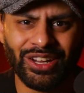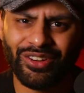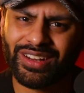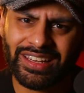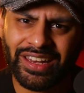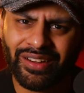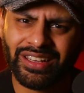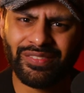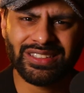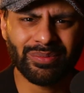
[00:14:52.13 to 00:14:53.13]
You're going to hear
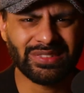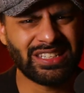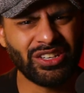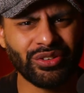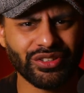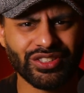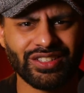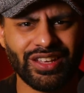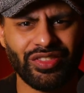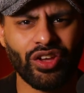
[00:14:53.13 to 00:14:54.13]
even some
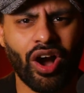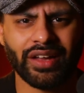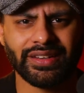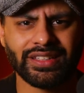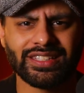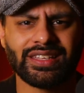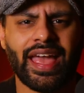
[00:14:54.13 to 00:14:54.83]
tears in the audience.